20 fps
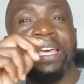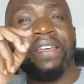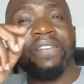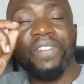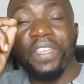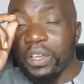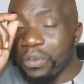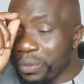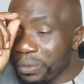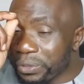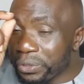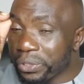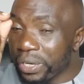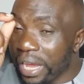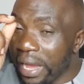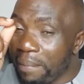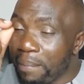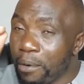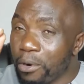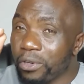the question
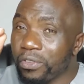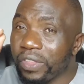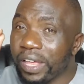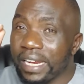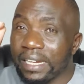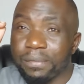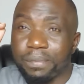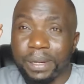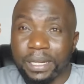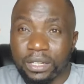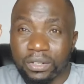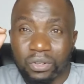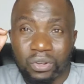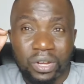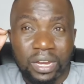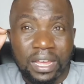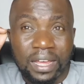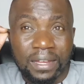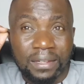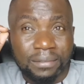about that
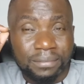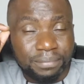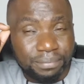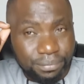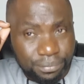particular